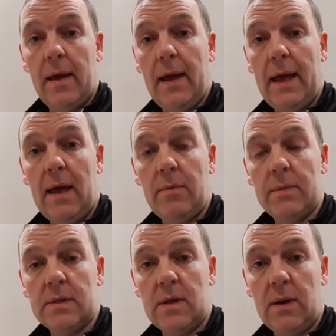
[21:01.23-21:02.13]

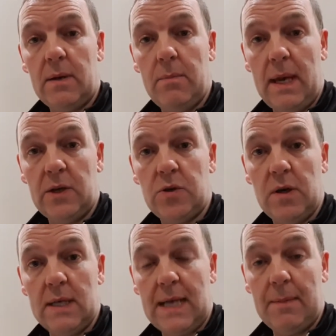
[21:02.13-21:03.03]
So I can make
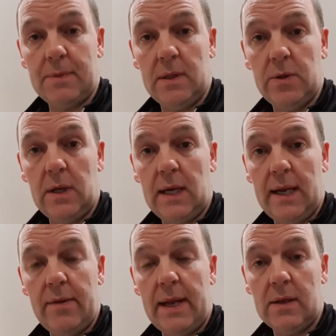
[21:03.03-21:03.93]
sure it's absolutely
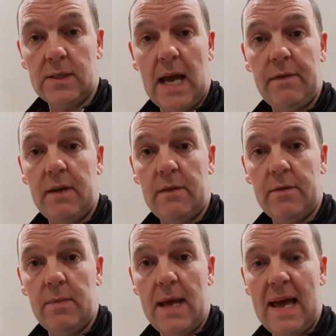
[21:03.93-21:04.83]
clear, and then I'll siphon it
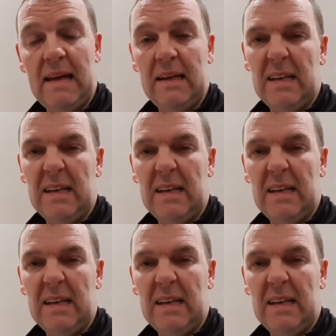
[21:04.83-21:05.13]
from there.